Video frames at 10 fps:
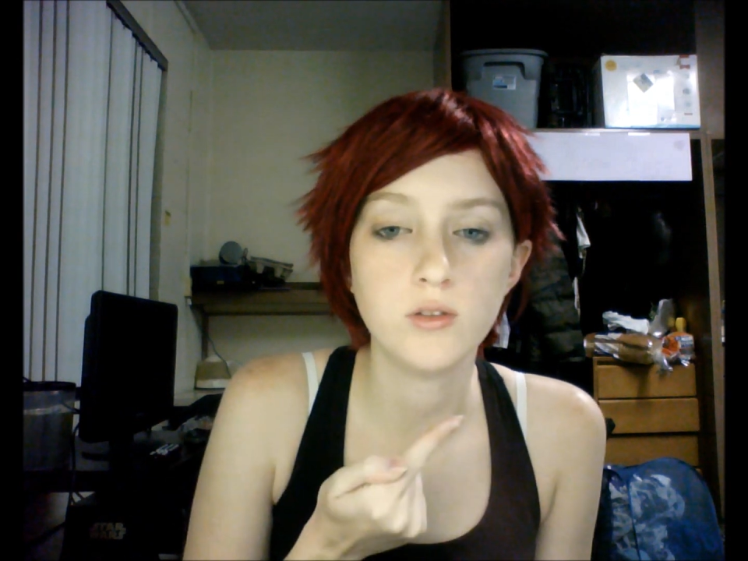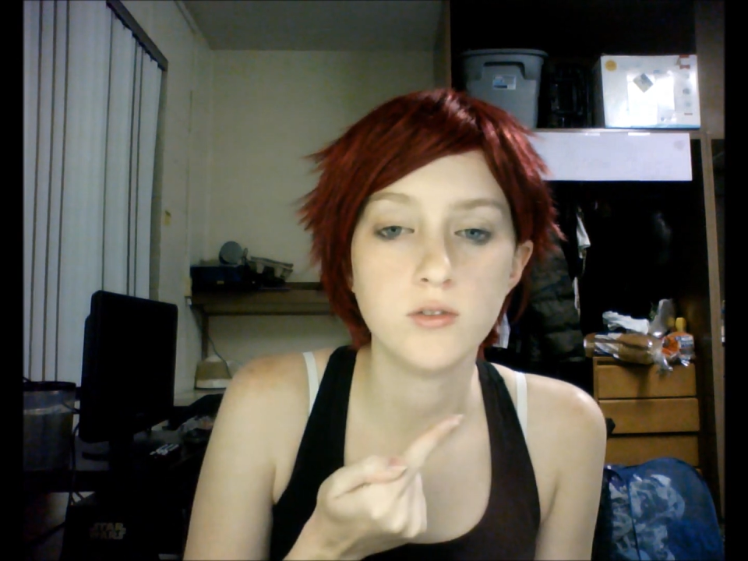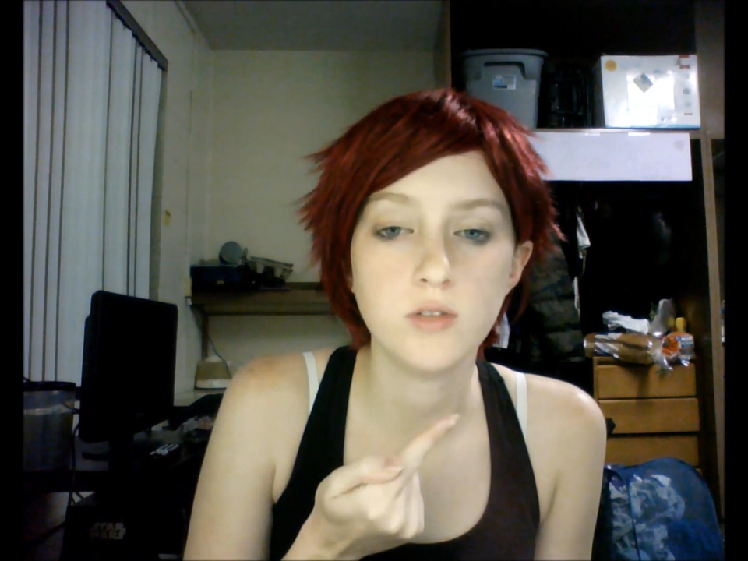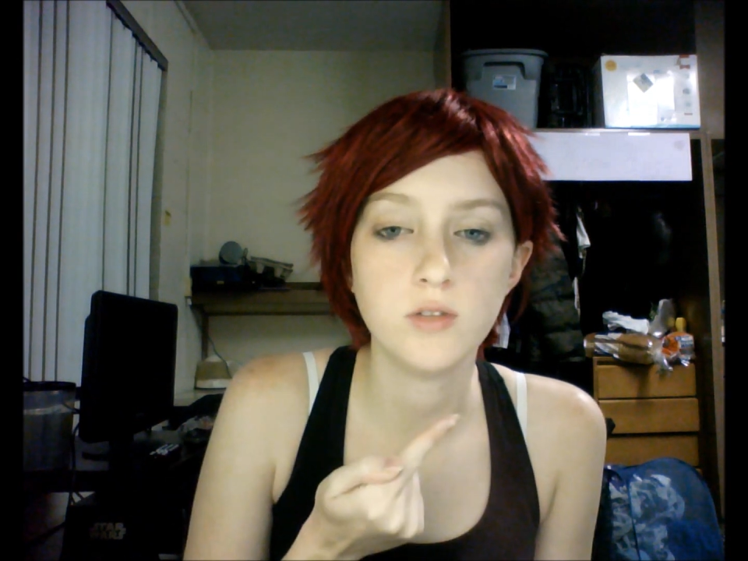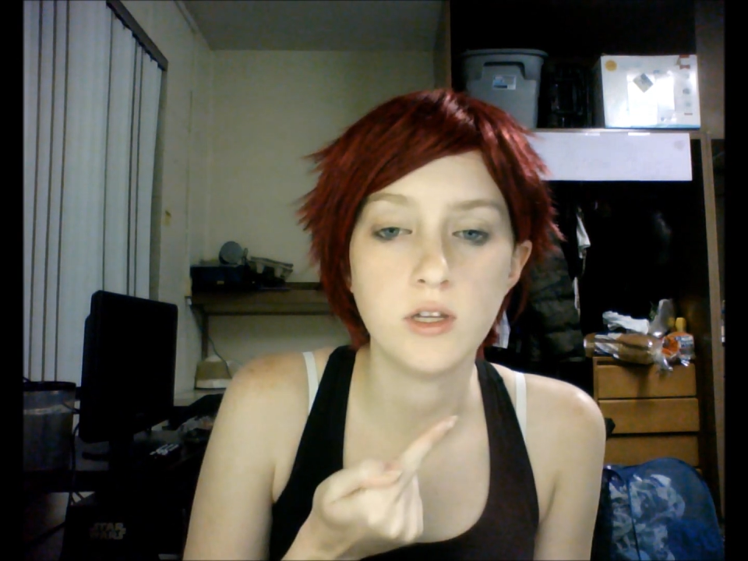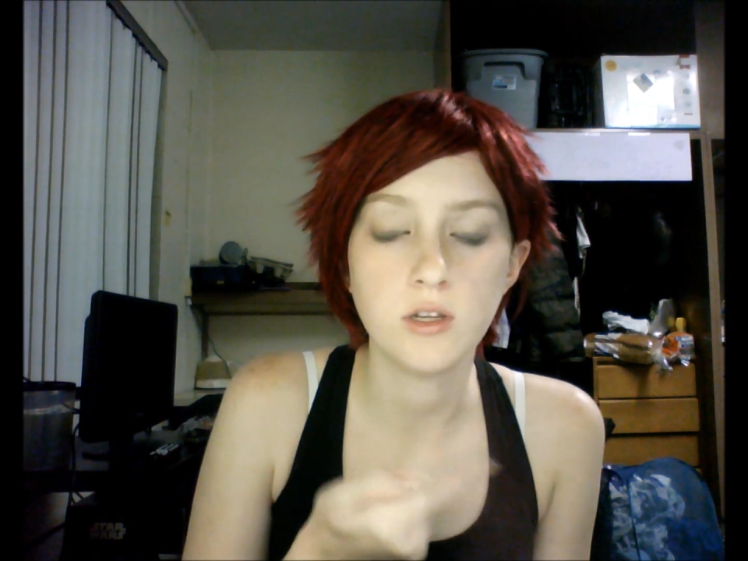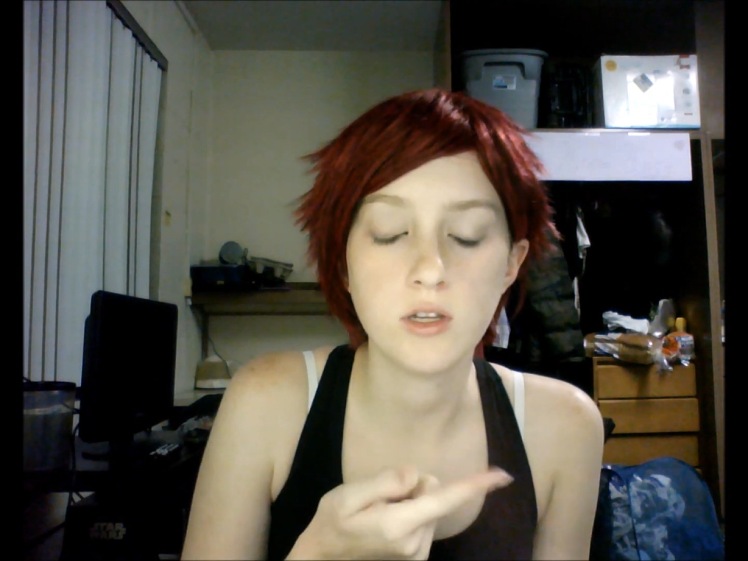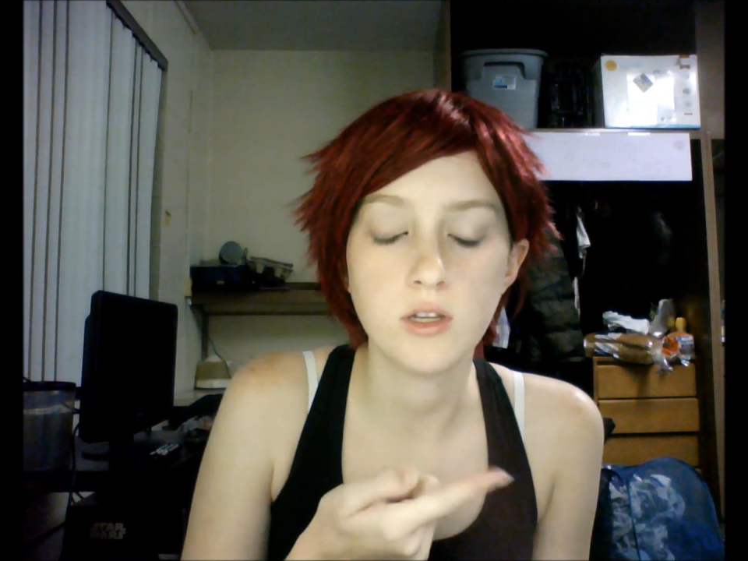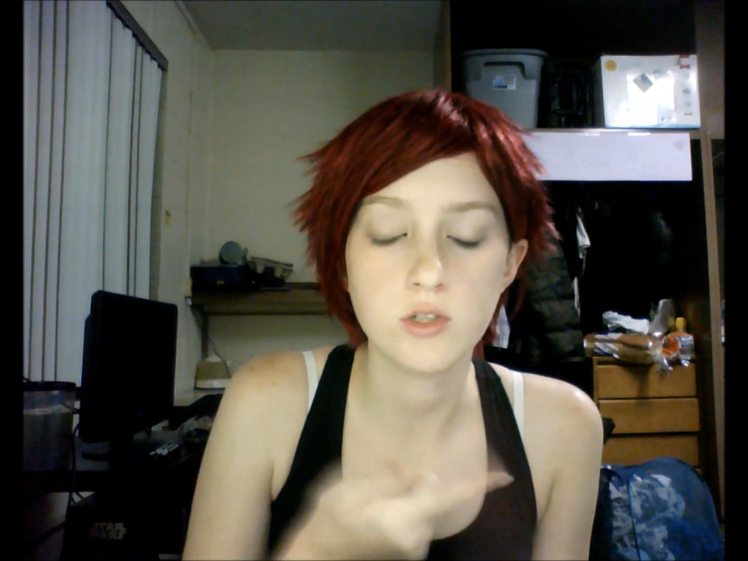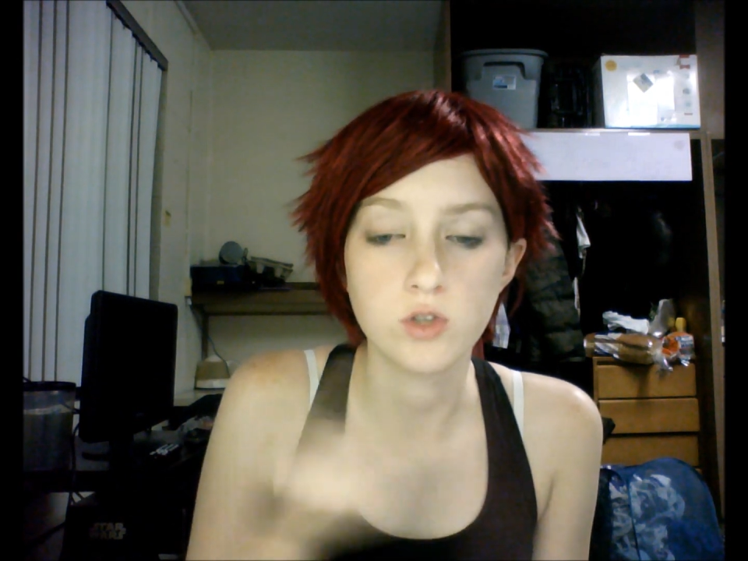and get
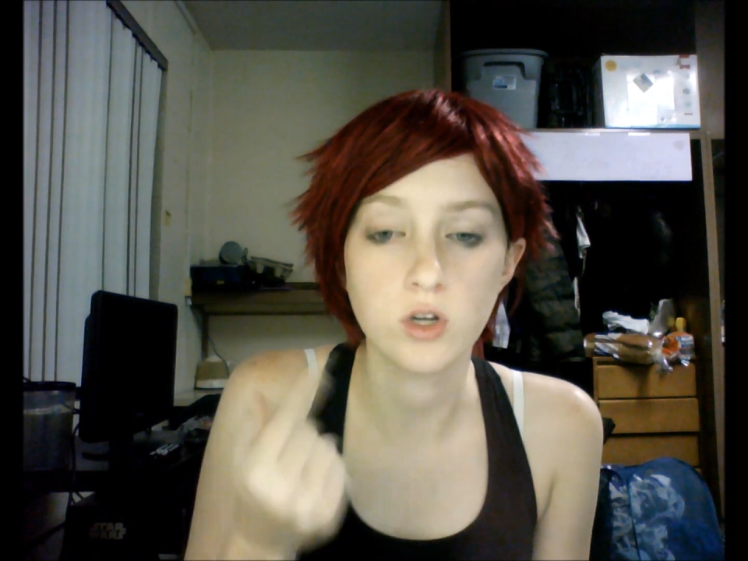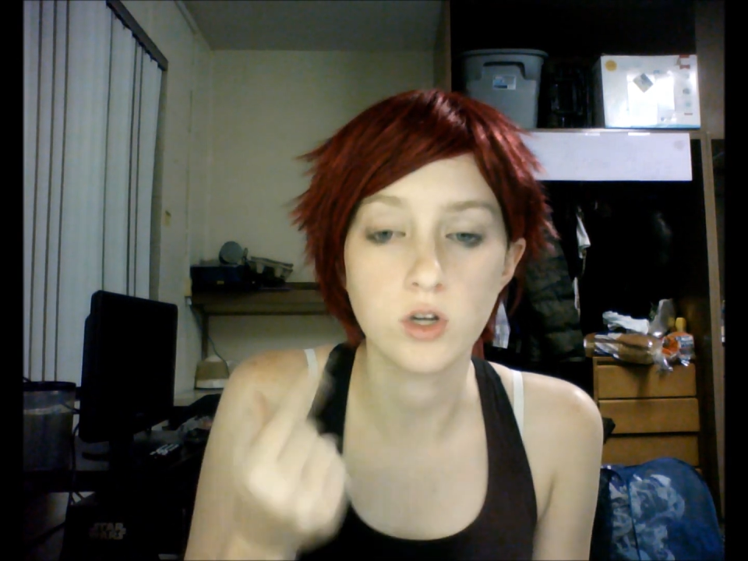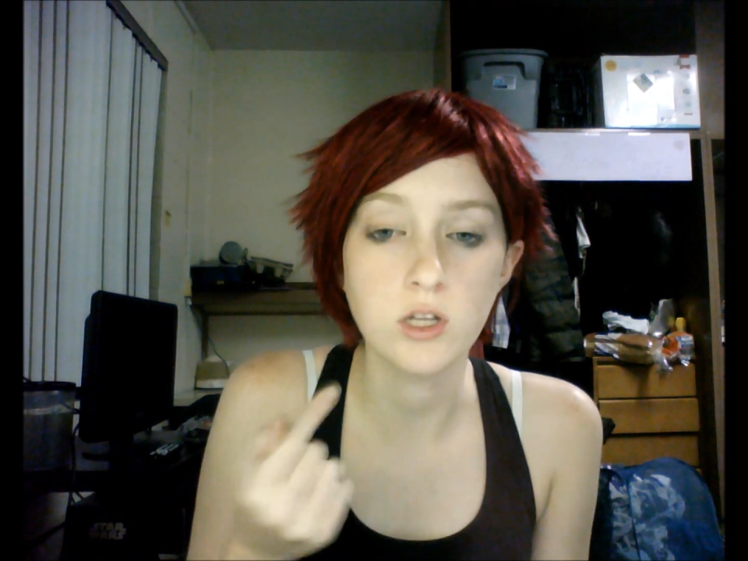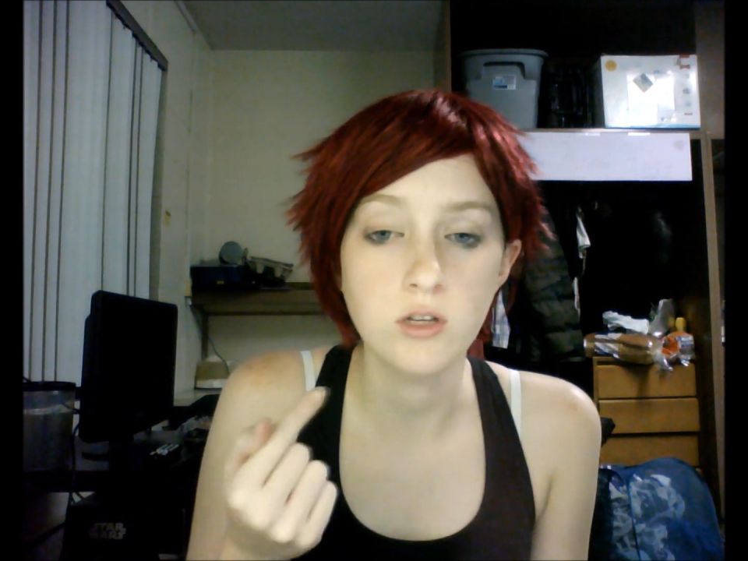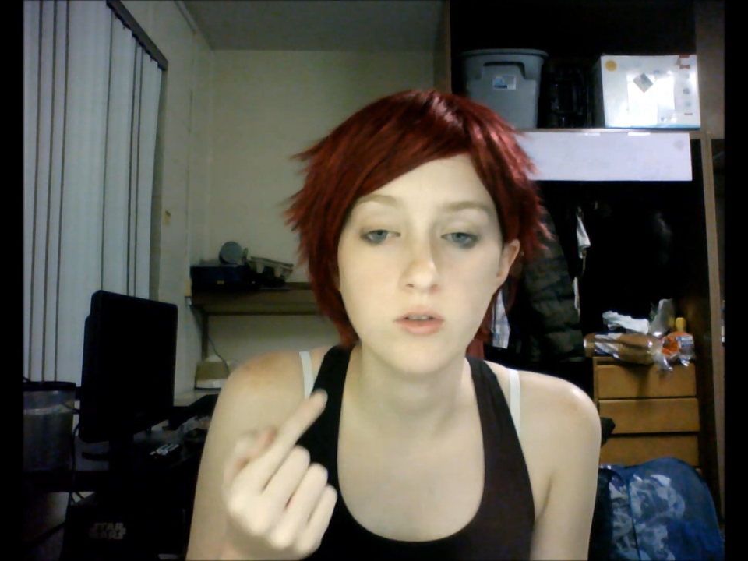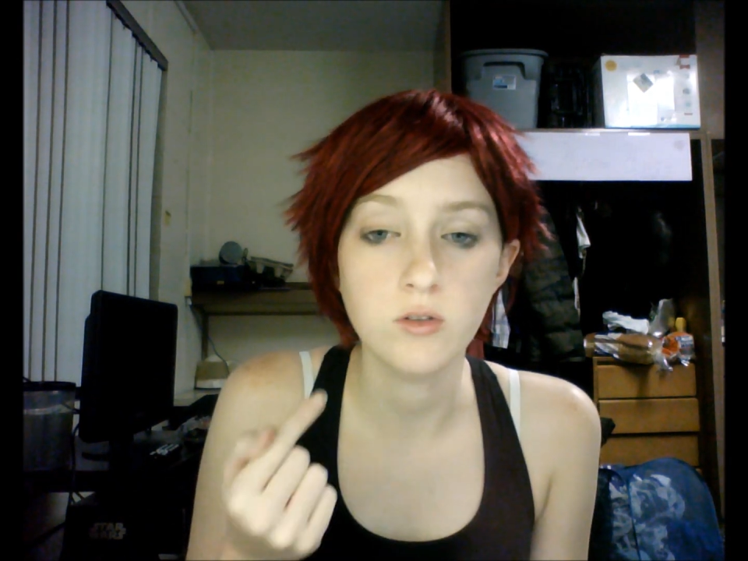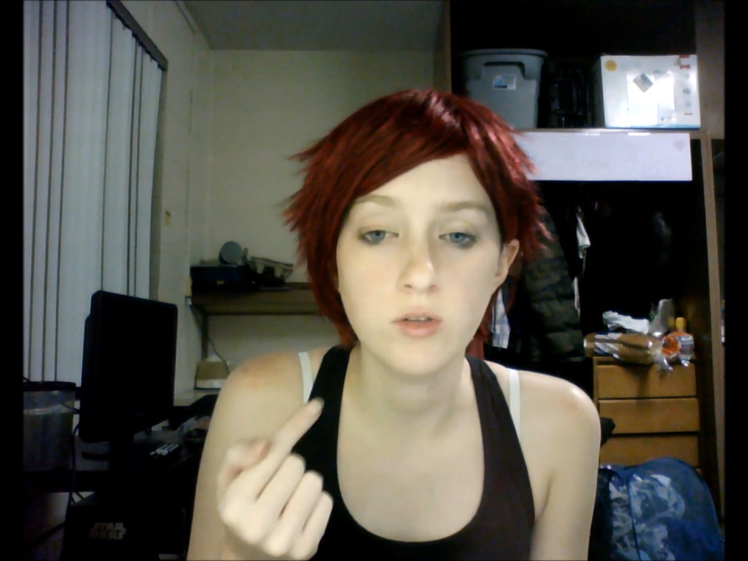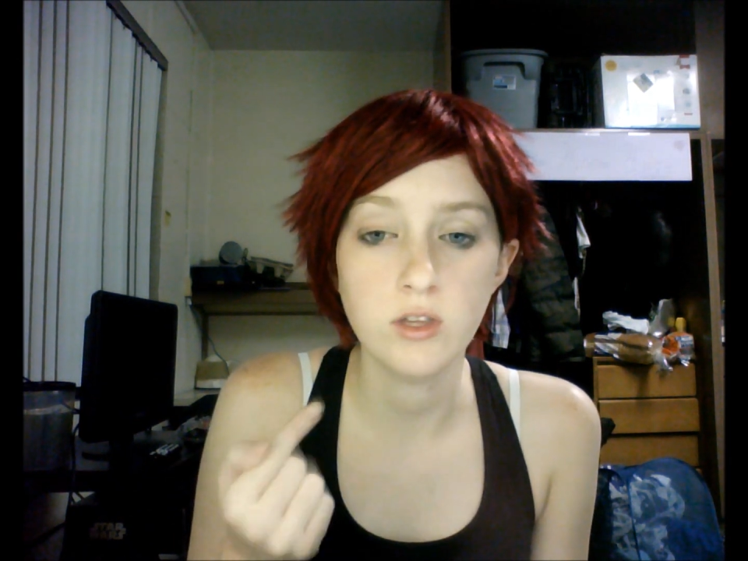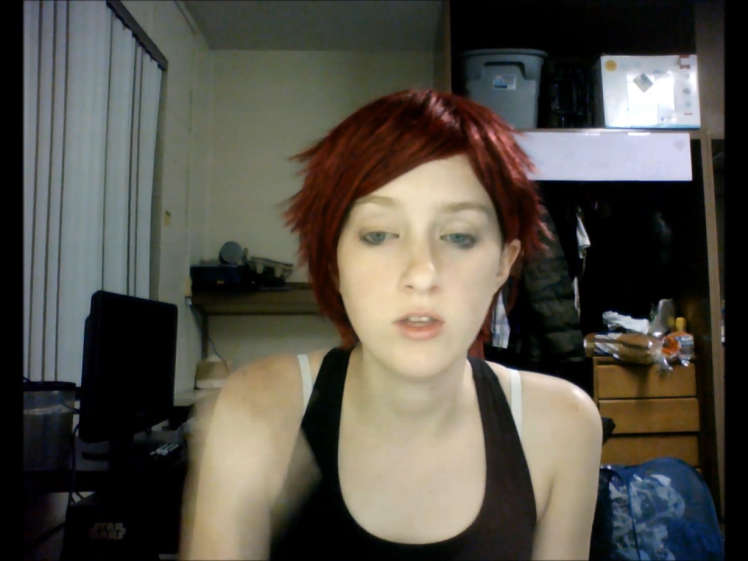started with it,